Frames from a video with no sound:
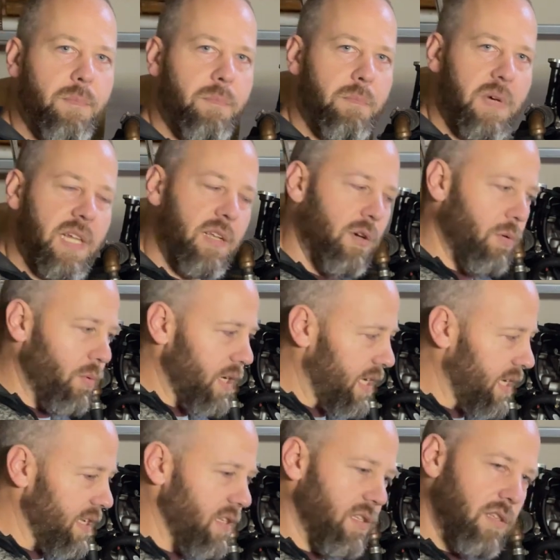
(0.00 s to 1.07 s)
I know when
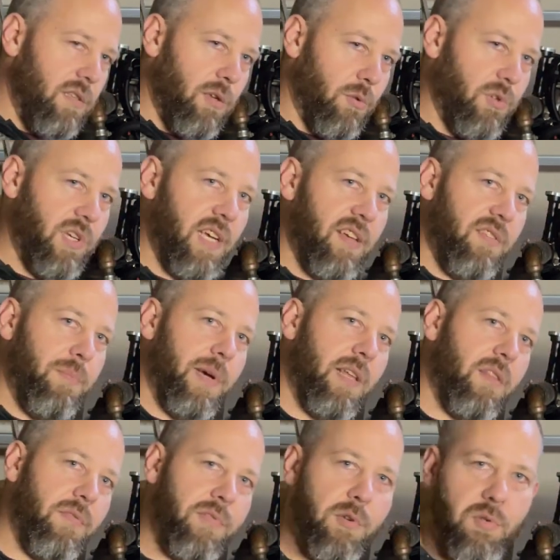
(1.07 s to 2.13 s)
I told you guys about the
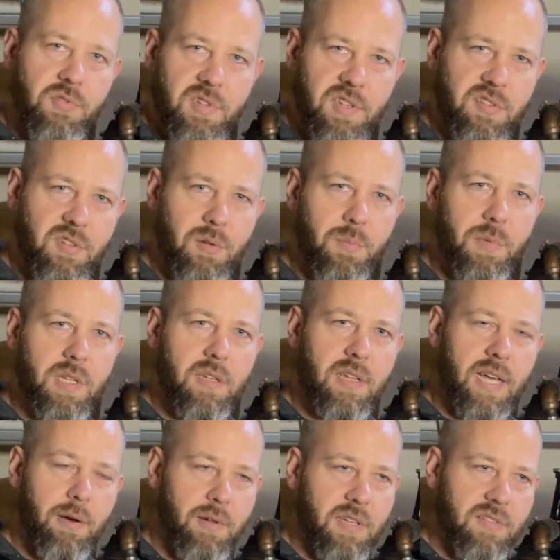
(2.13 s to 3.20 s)
fuel system and
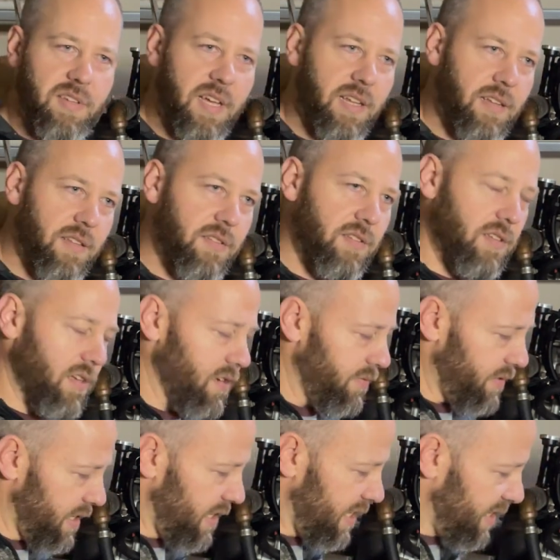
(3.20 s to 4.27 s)
how I designed it and stuff, I